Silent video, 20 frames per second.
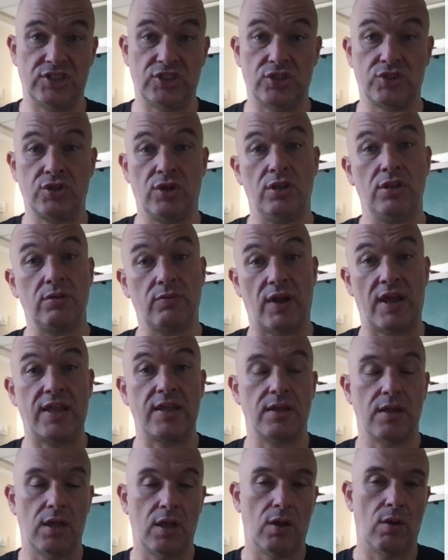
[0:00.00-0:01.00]
to
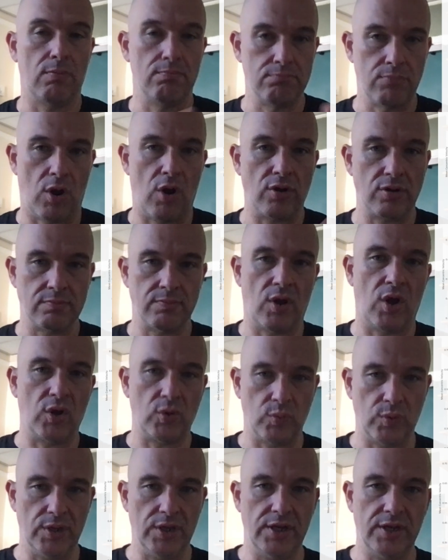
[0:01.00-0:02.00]
tolerate more and
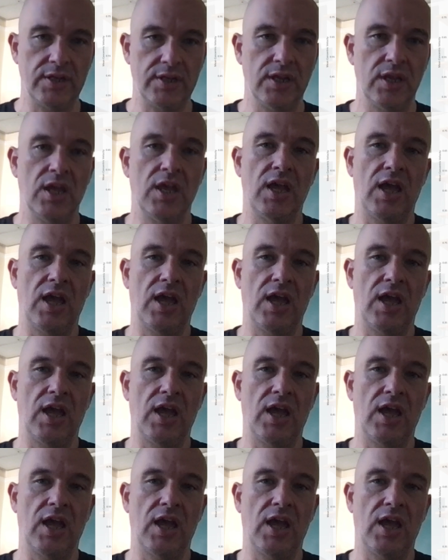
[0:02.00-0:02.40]
more work,